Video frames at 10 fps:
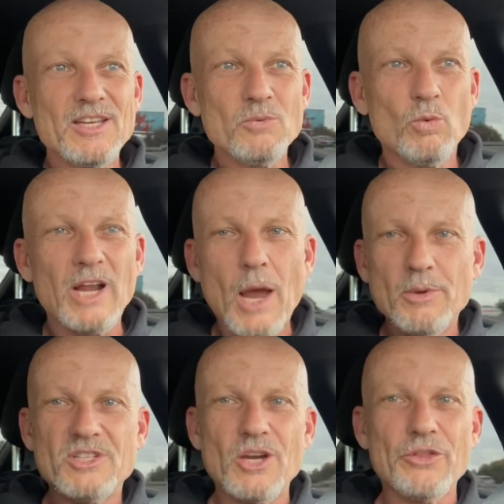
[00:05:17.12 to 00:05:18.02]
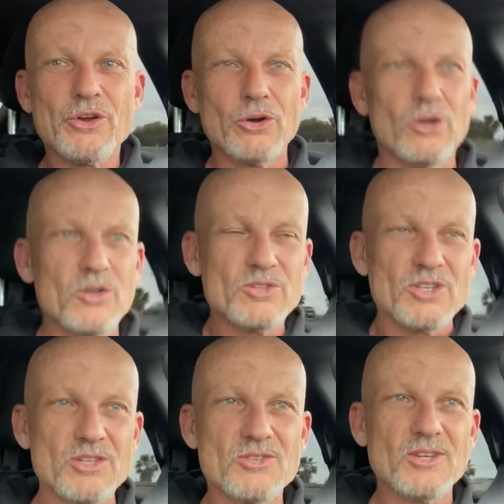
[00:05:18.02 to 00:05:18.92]
what I would tell the girls
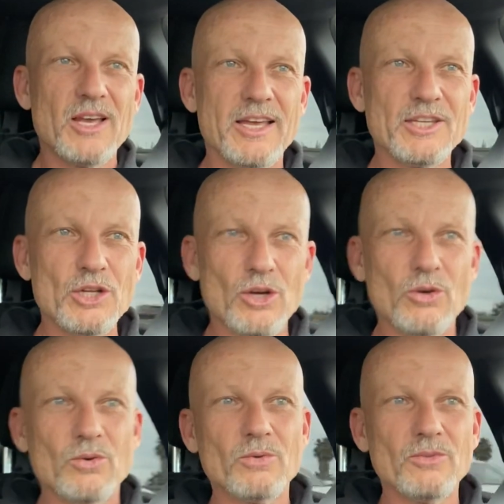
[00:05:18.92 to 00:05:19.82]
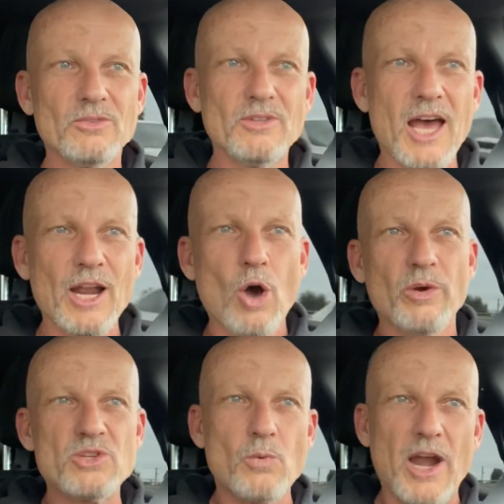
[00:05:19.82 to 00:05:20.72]
is, you know, not
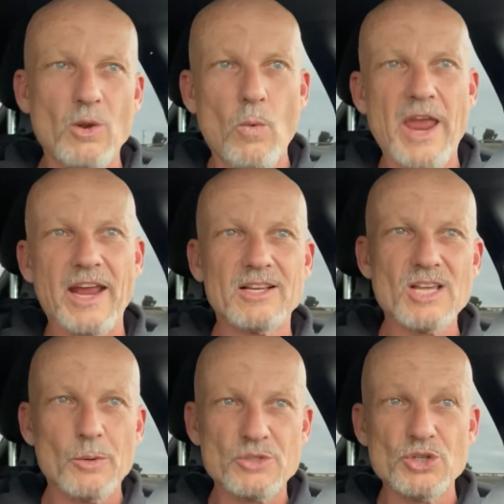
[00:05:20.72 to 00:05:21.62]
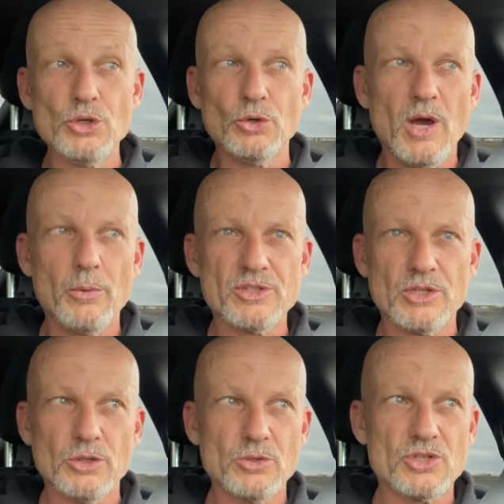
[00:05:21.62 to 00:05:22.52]
always right away, because I was new. I
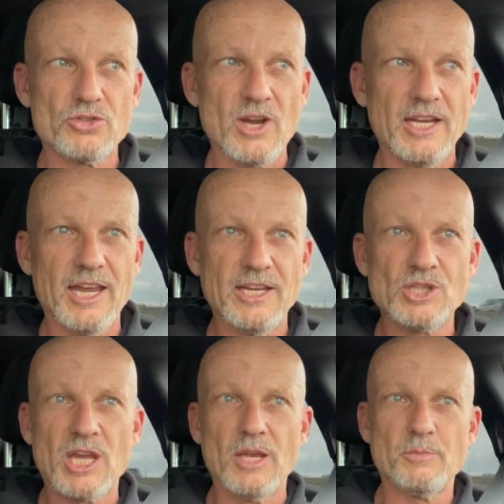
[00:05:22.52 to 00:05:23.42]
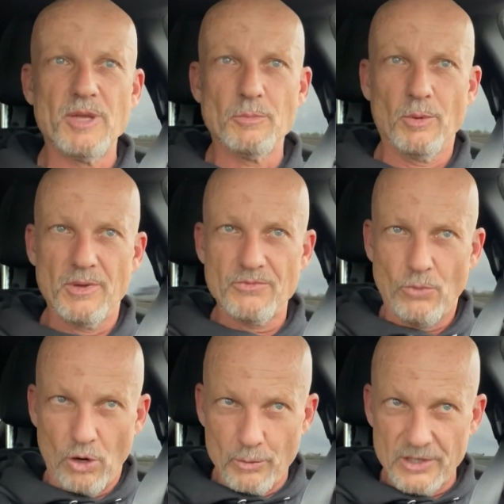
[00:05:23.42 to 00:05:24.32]
wasn't used to trying to educate people
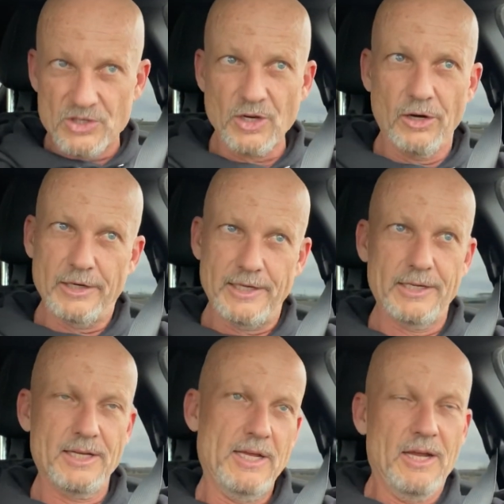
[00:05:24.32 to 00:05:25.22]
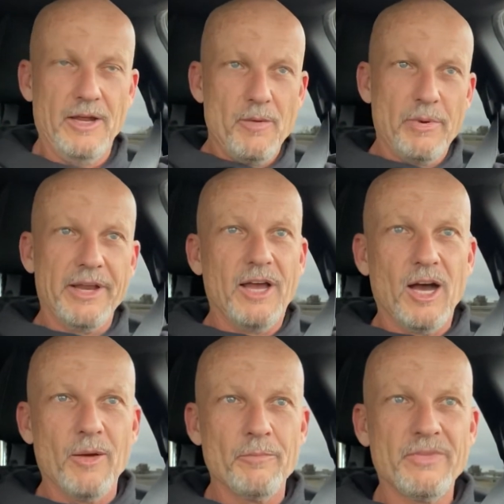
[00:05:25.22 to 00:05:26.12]
before we started. But
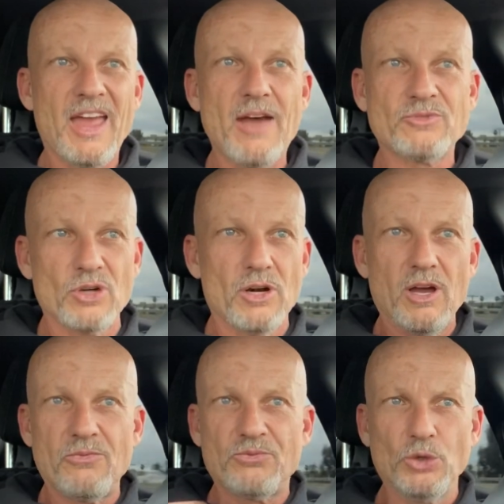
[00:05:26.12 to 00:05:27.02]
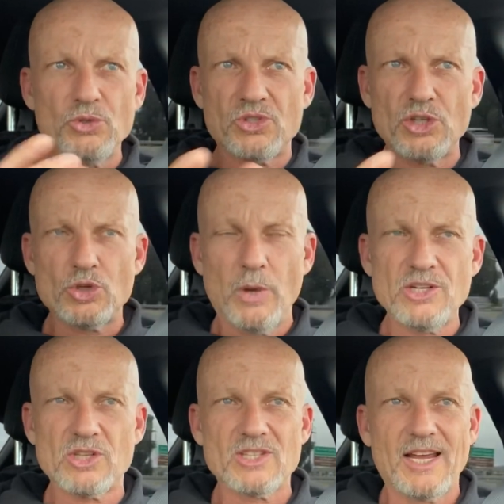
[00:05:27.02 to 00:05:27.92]
after a few
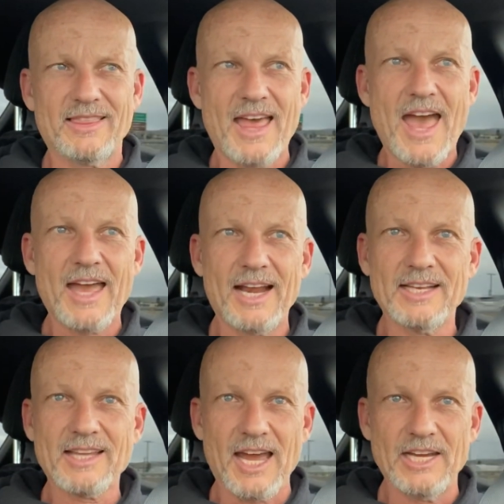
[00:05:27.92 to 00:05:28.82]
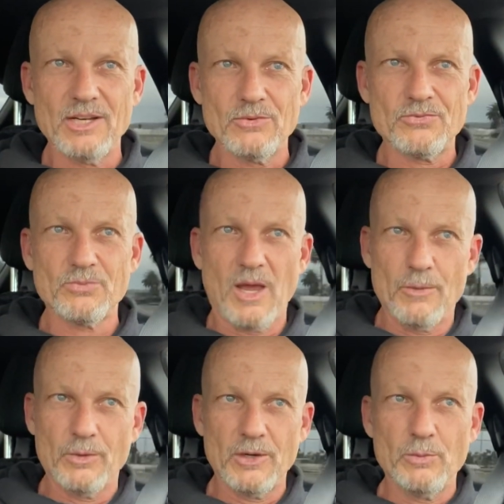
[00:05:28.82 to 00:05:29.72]
situations like that,
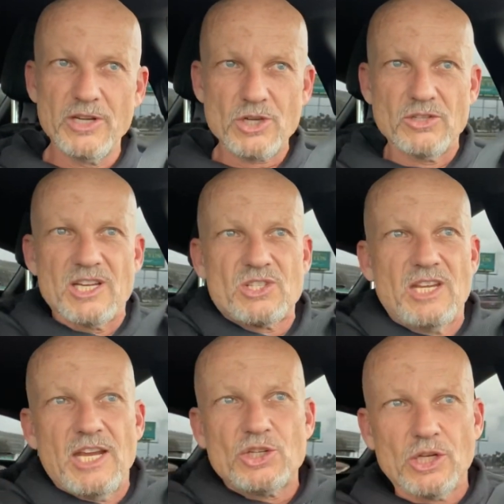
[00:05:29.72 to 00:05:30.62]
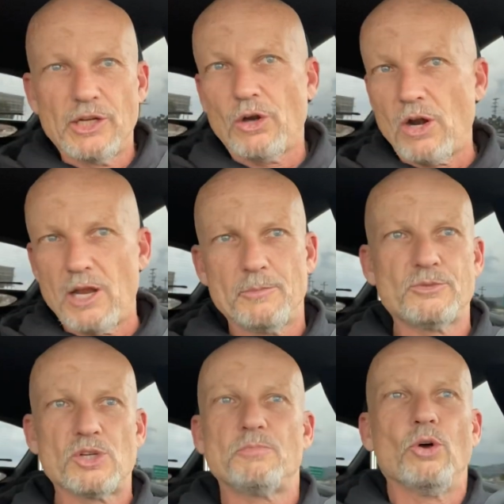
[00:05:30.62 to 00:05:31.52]
and we'd reach our destination, or I'd
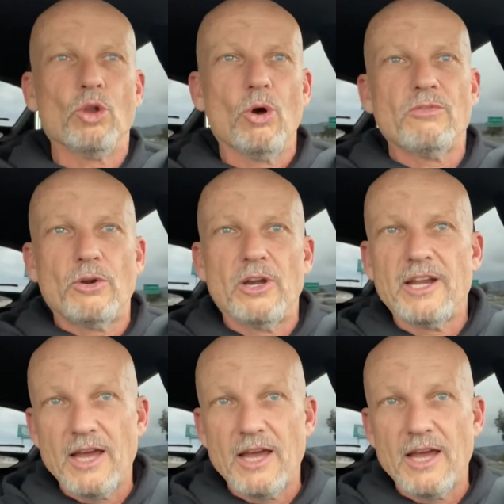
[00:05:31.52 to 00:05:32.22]
just pull over and